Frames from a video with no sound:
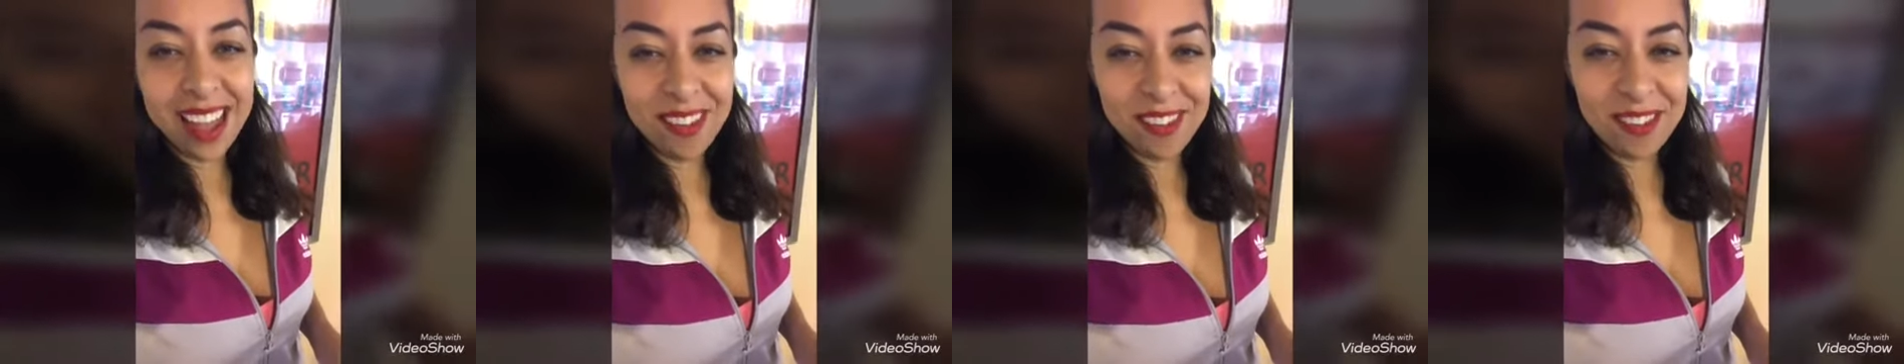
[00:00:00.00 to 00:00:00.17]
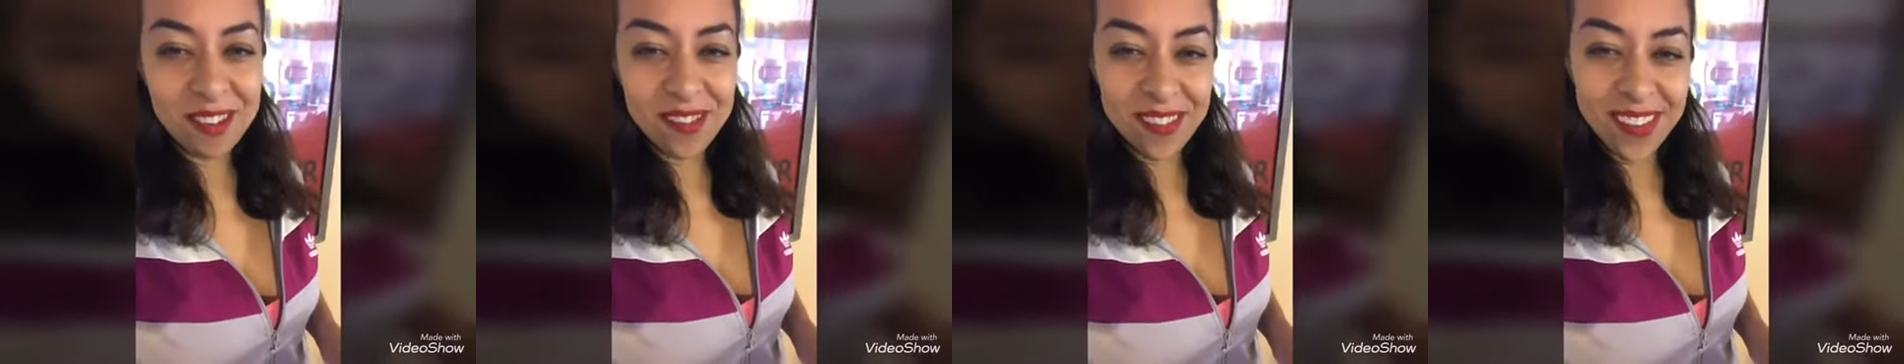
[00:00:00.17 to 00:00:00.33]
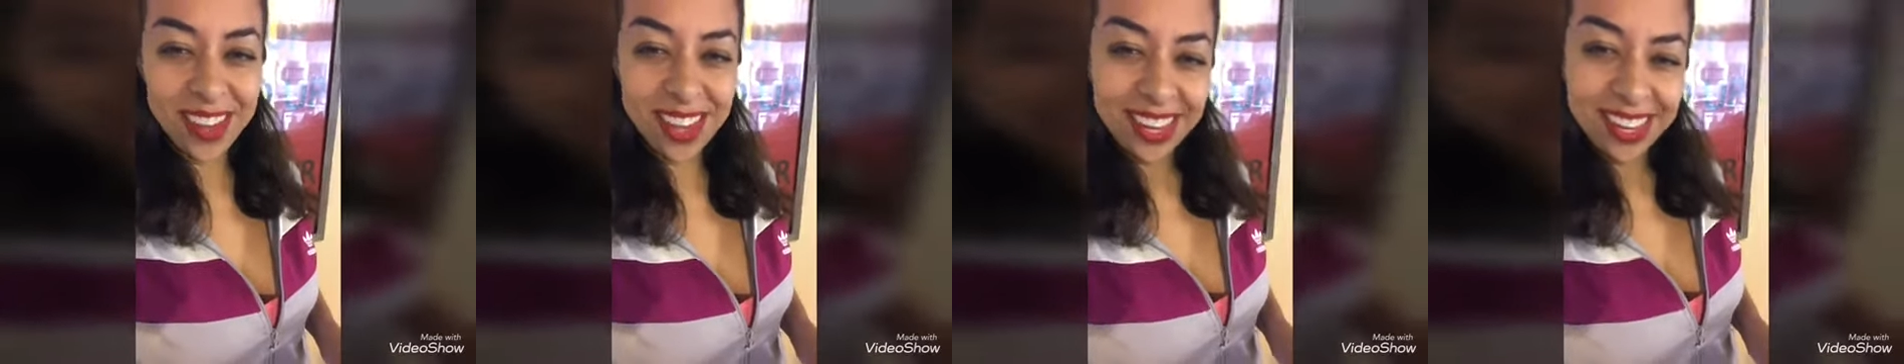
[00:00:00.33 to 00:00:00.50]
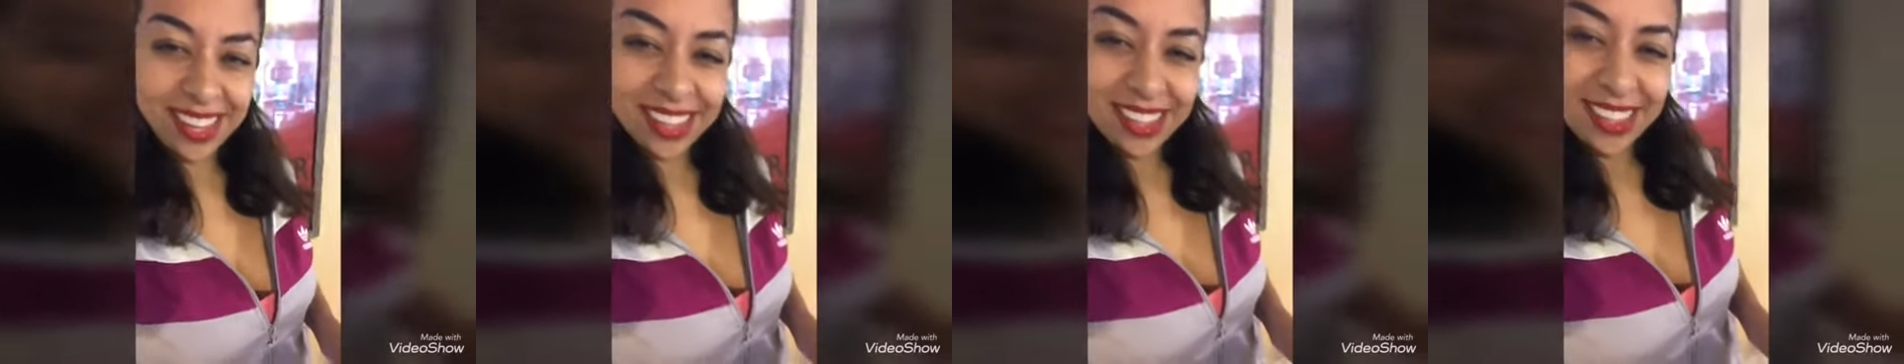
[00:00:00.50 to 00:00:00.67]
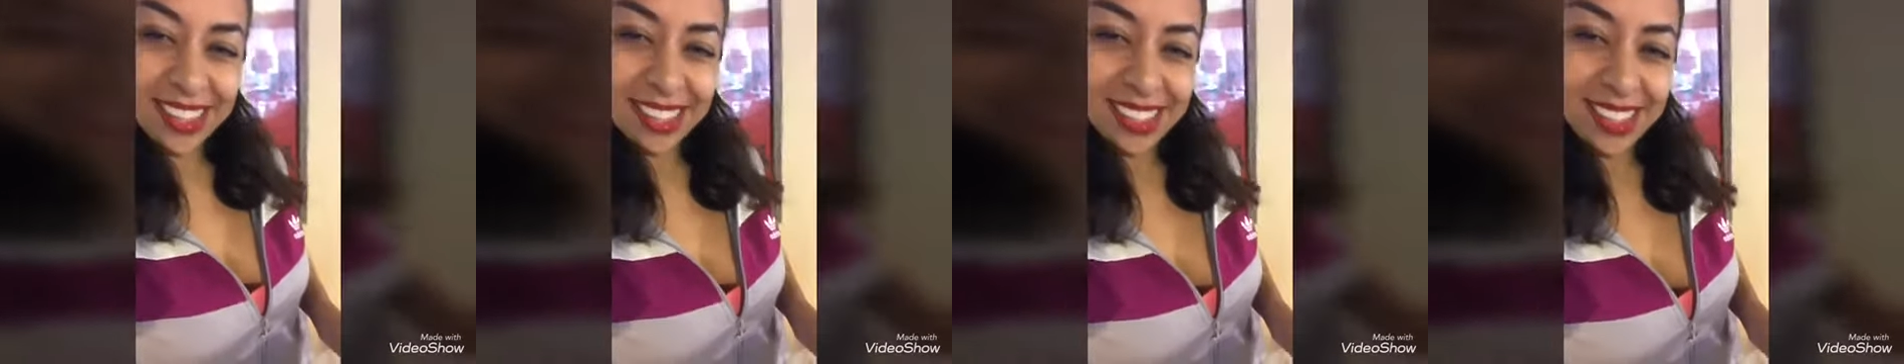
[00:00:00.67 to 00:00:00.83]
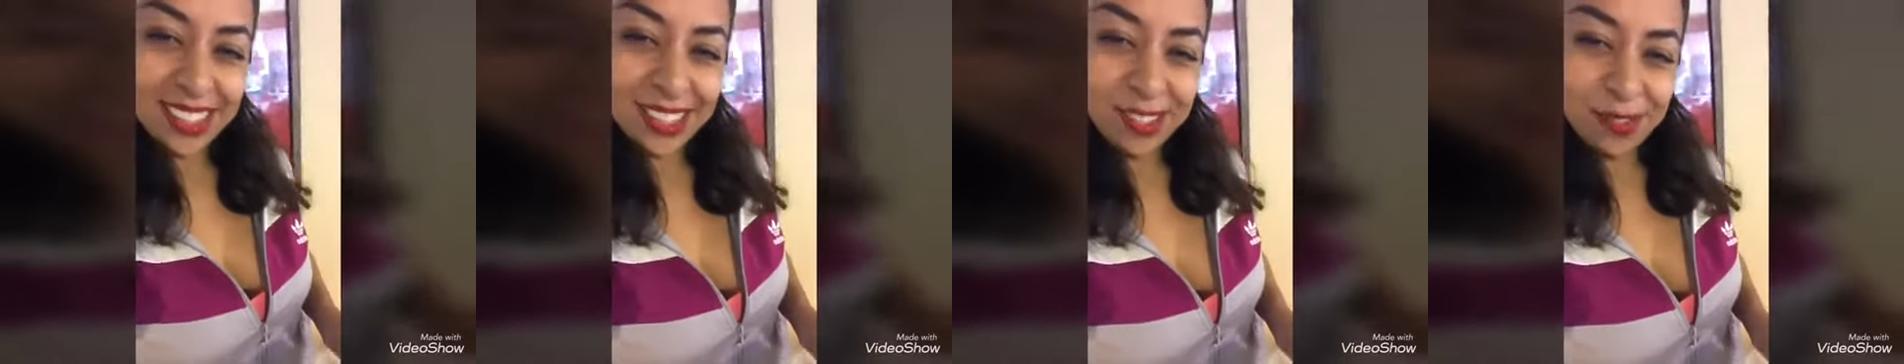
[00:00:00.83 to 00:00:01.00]
everybody.
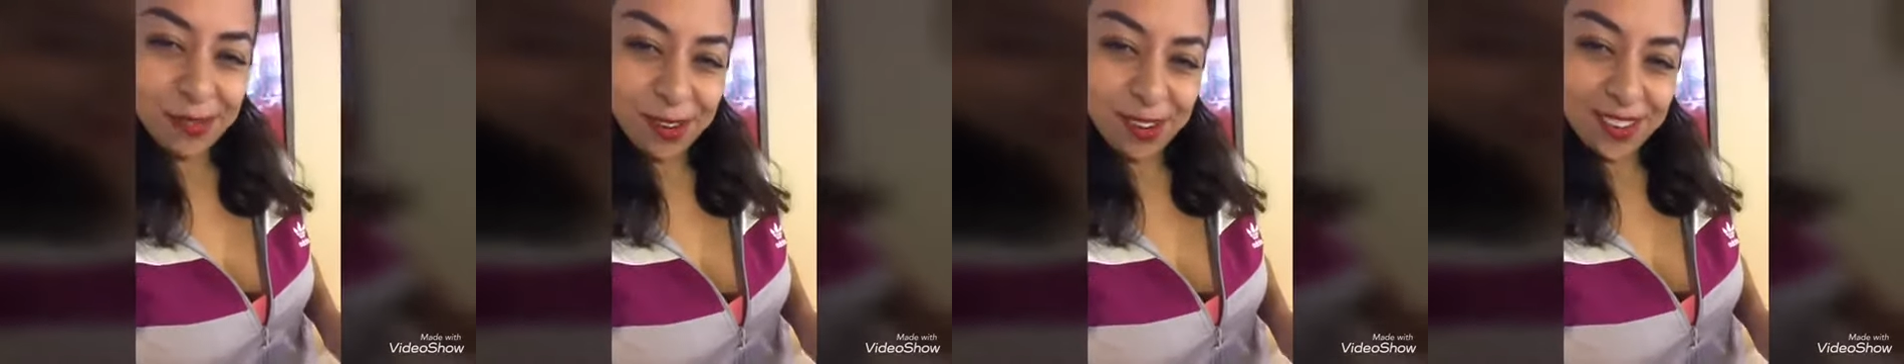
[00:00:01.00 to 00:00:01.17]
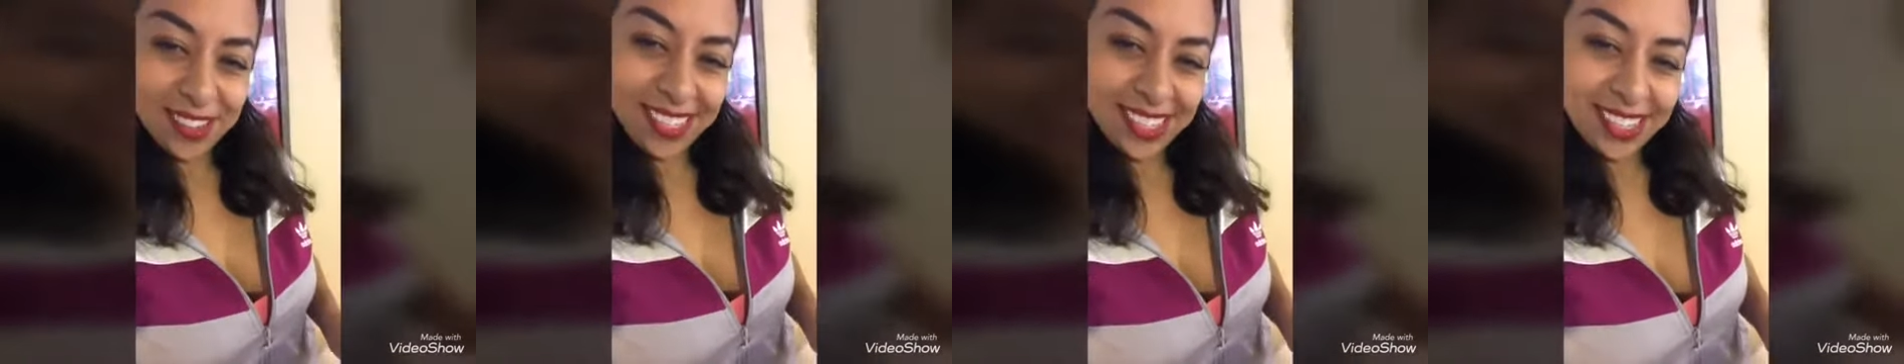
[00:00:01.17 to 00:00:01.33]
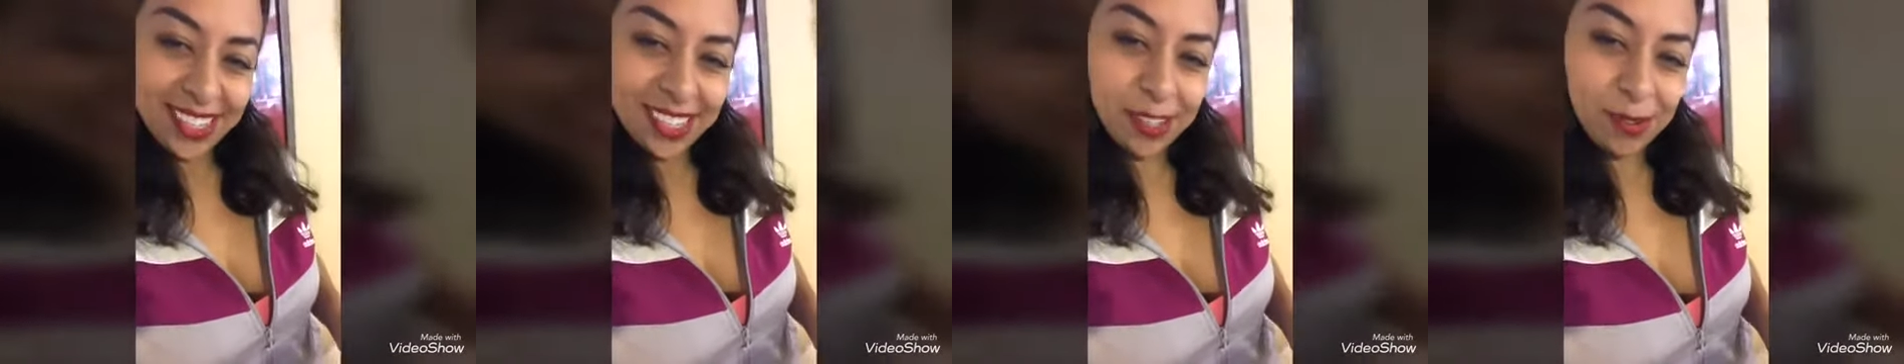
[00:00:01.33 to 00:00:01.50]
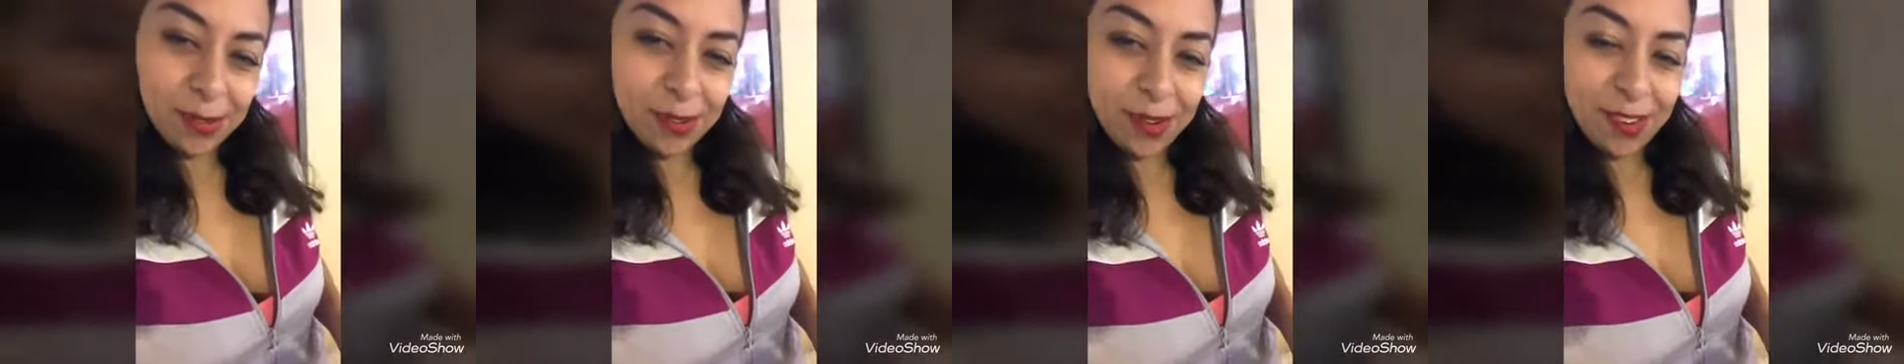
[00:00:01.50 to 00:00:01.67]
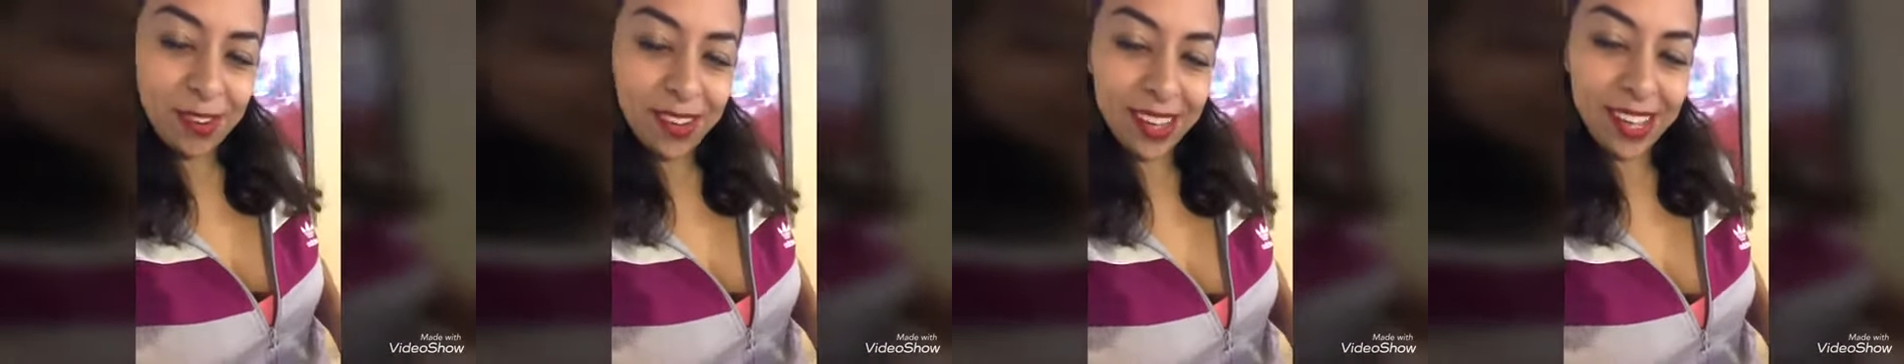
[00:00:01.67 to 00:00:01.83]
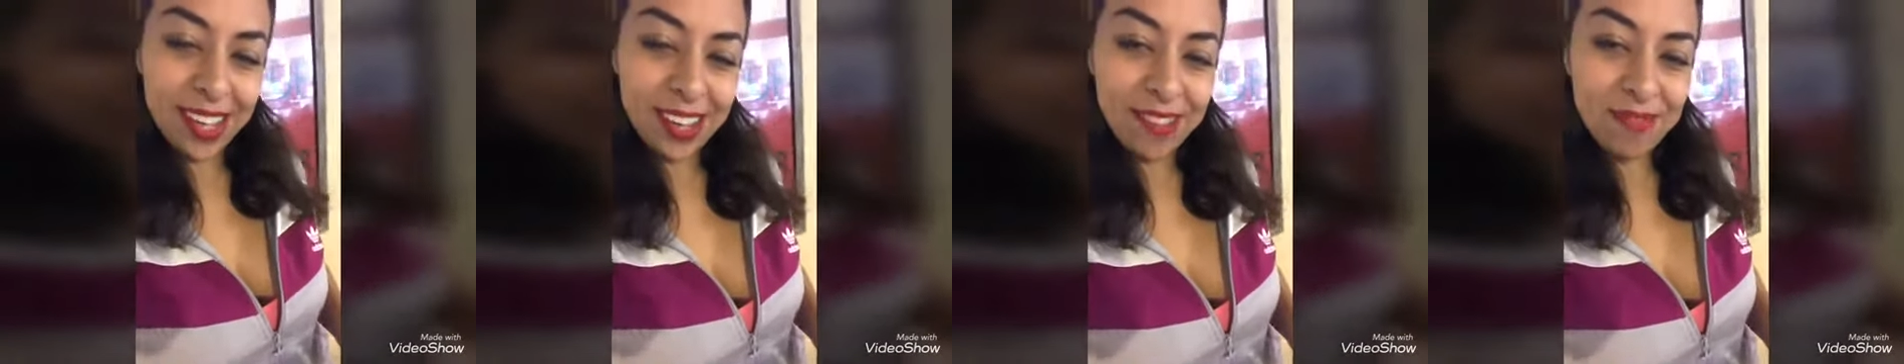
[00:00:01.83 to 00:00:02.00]
This is Rosie
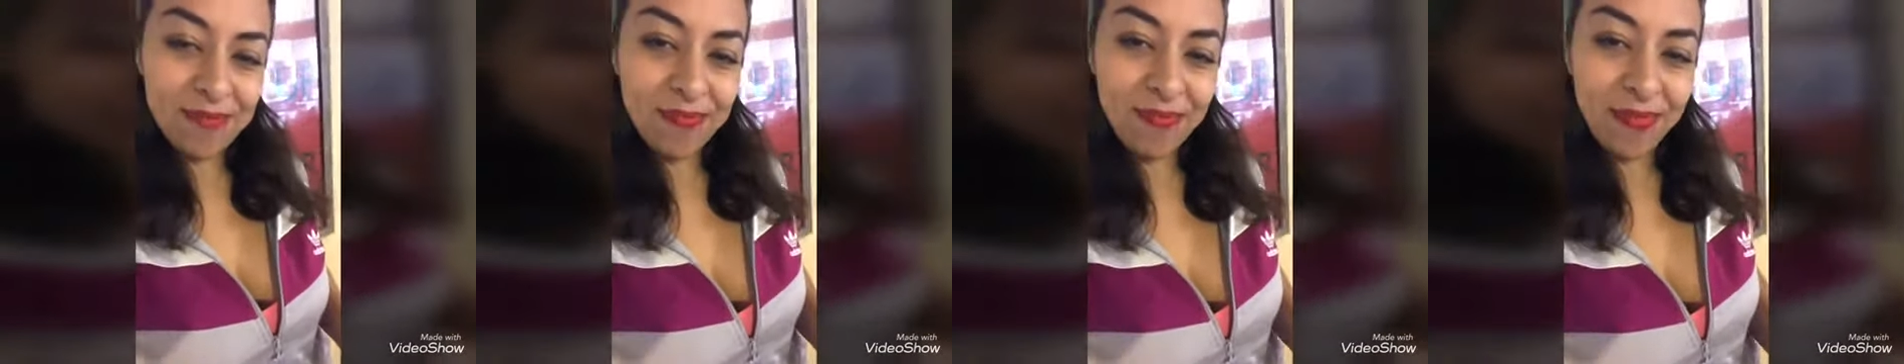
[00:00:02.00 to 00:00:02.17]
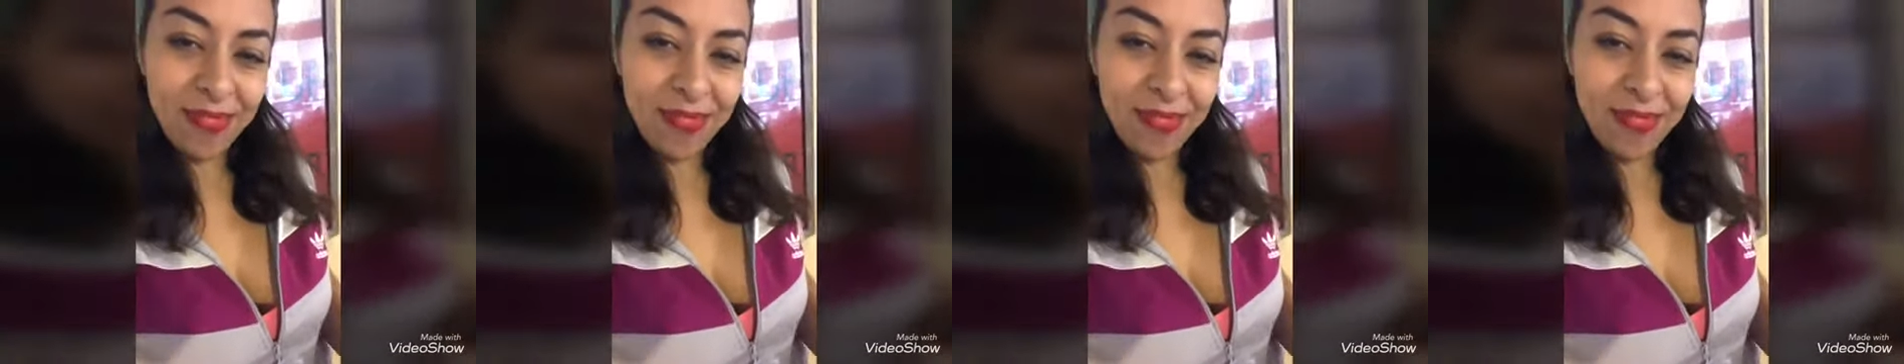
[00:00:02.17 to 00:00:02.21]
Soroka.